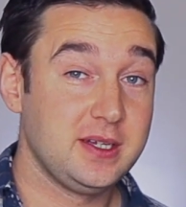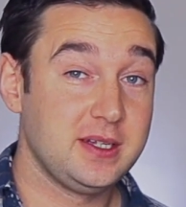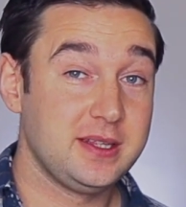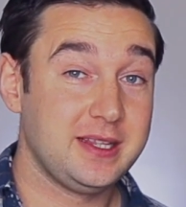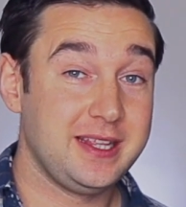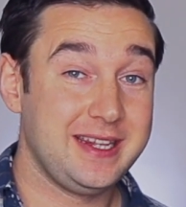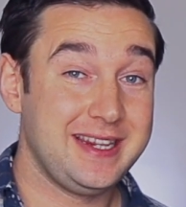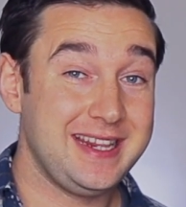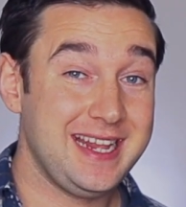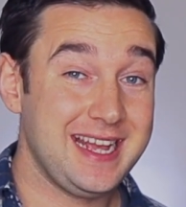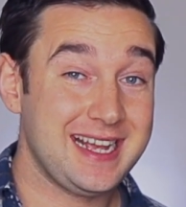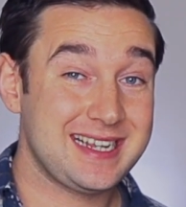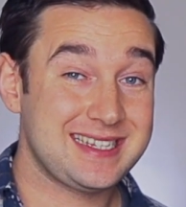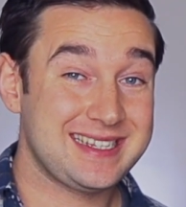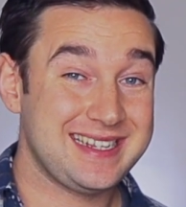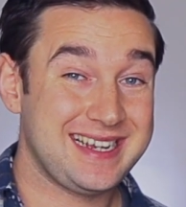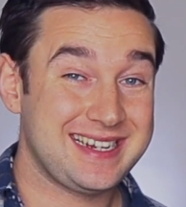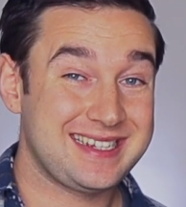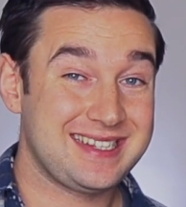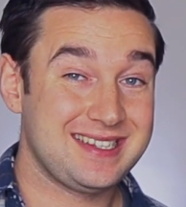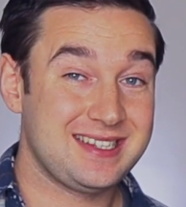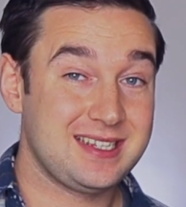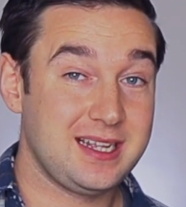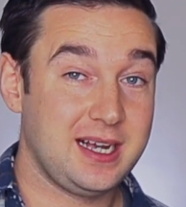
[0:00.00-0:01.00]
The next
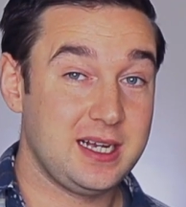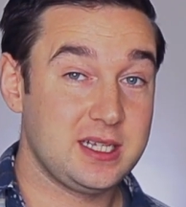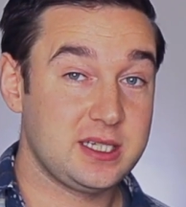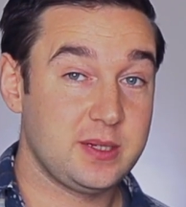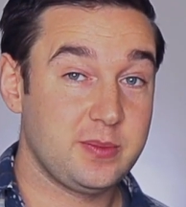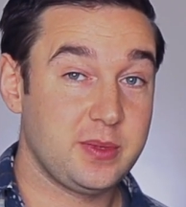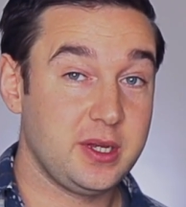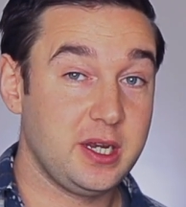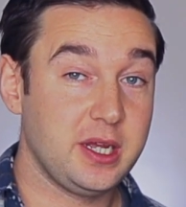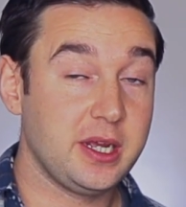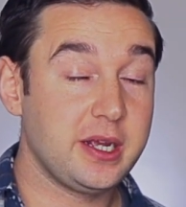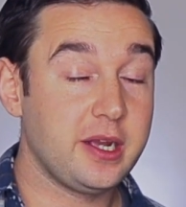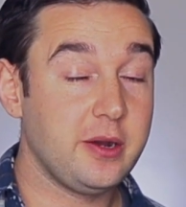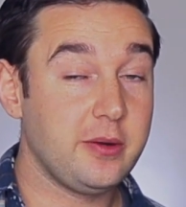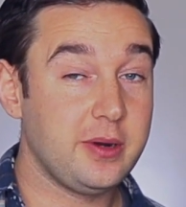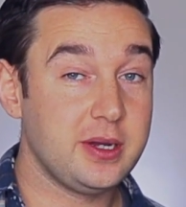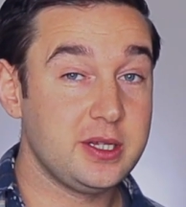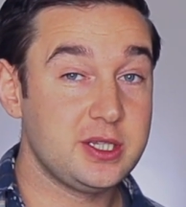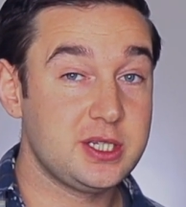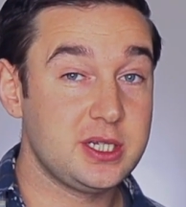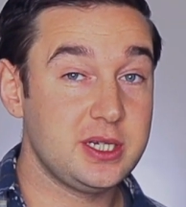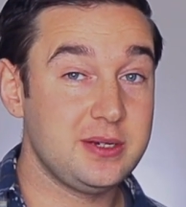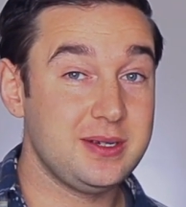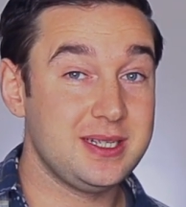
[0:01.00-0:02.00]
exercise I'm going to go
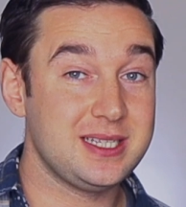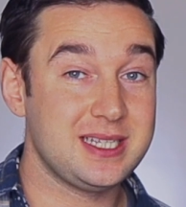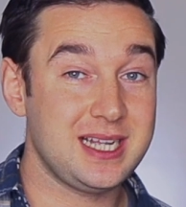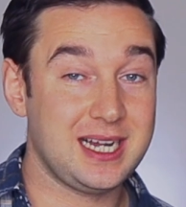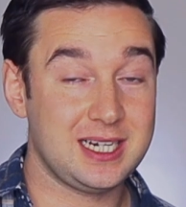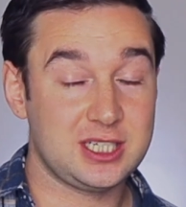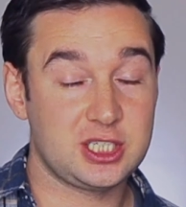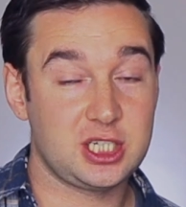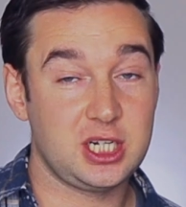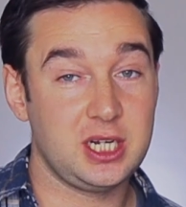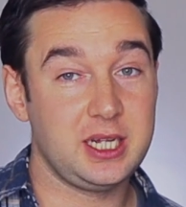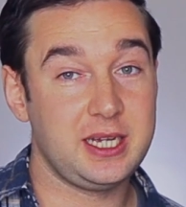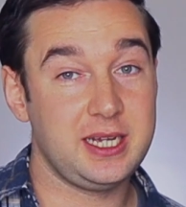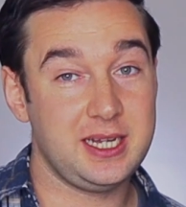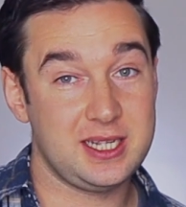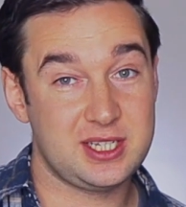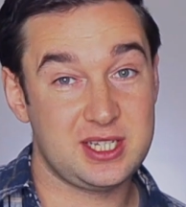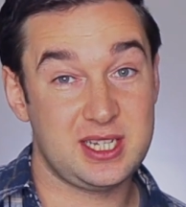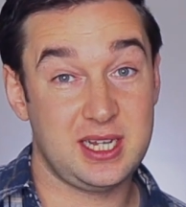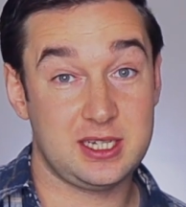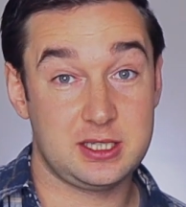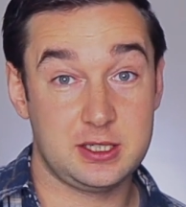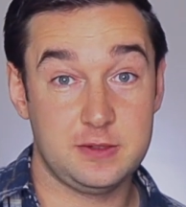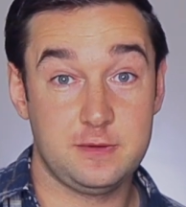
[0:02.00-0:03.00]
on to is actually a
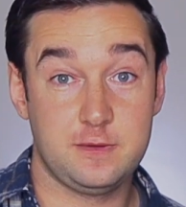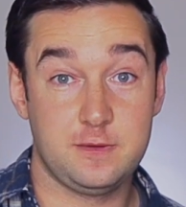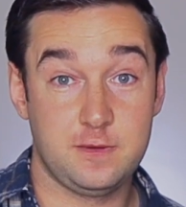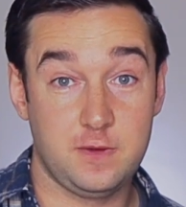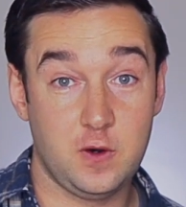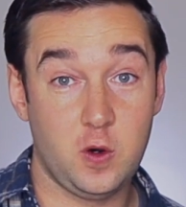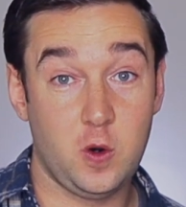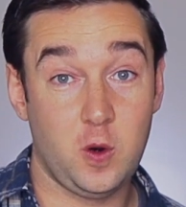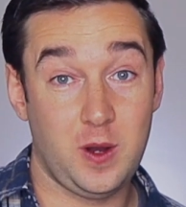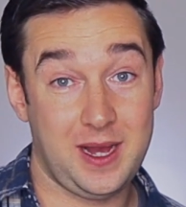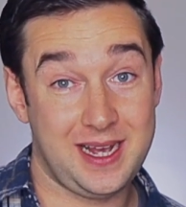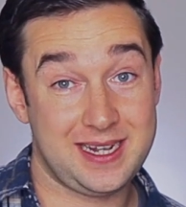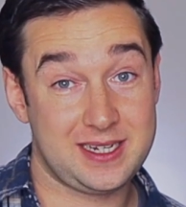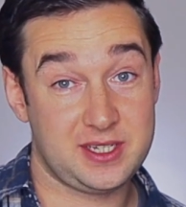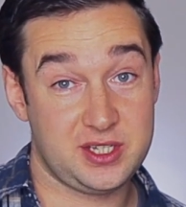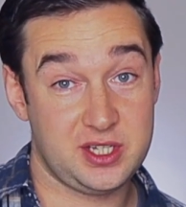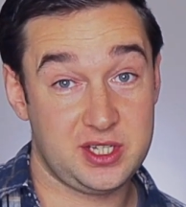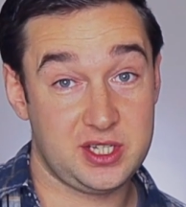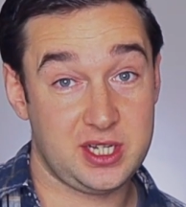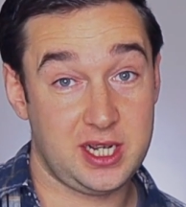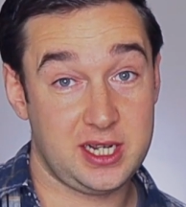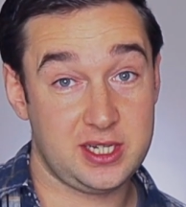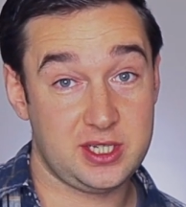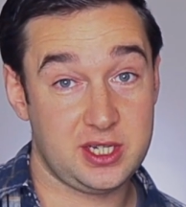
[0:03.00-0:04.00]
set of 4
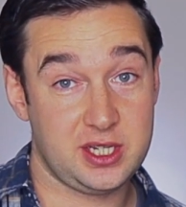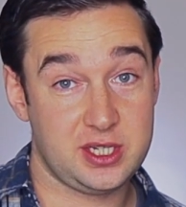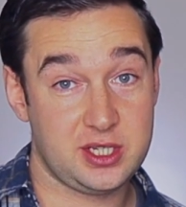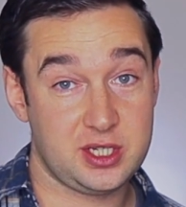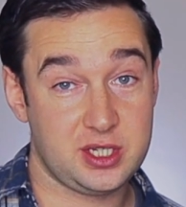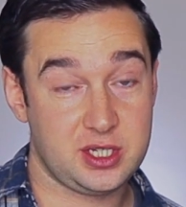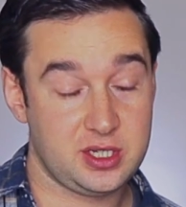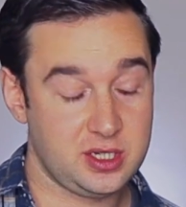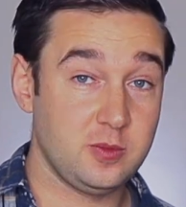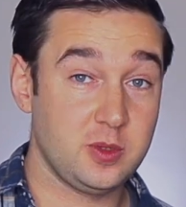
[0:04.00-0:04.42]
exercises.